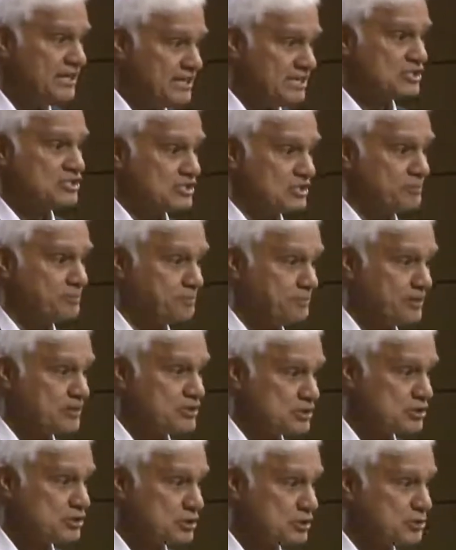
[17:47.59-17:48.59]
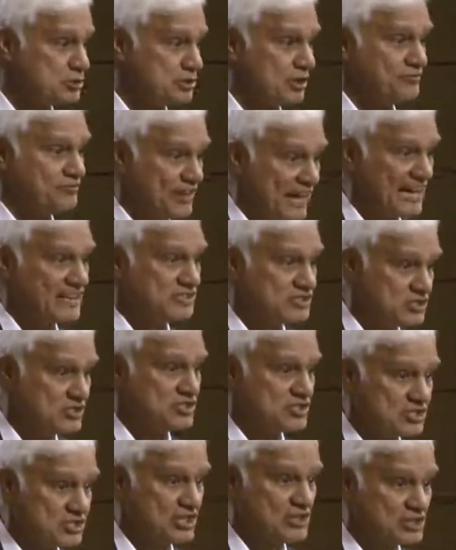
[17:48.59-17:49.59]
is the pursuit of
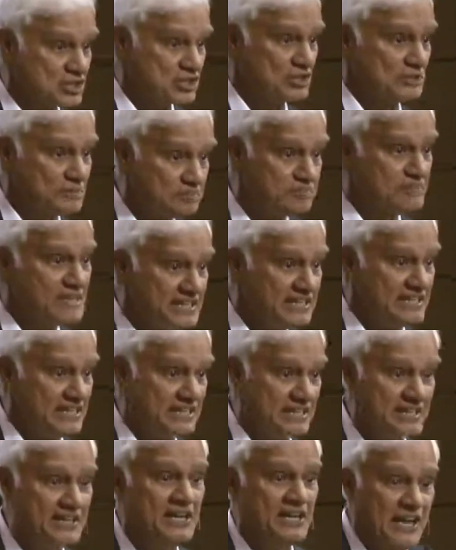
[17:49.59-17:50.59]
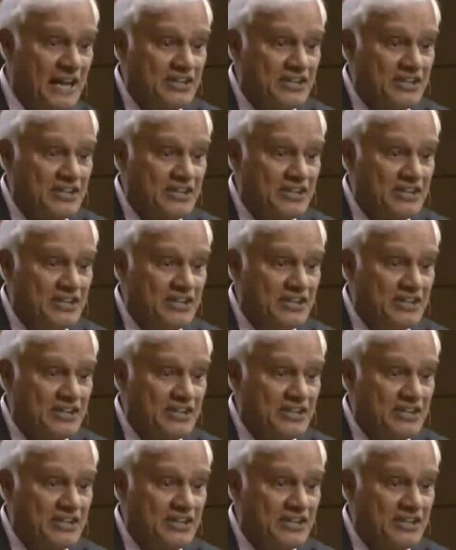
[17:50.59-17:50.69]
existential meaning